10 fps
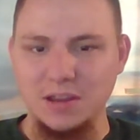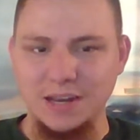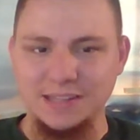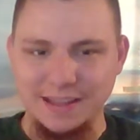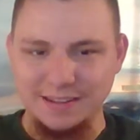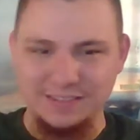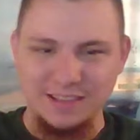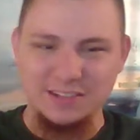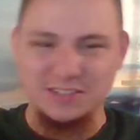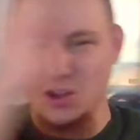It doesn't
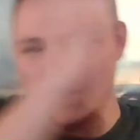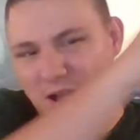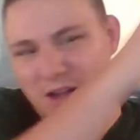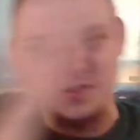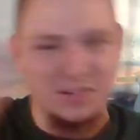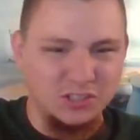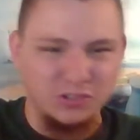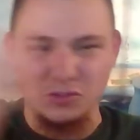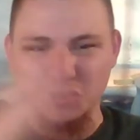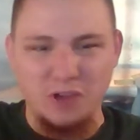look so
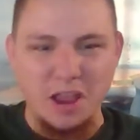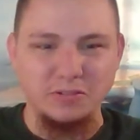strange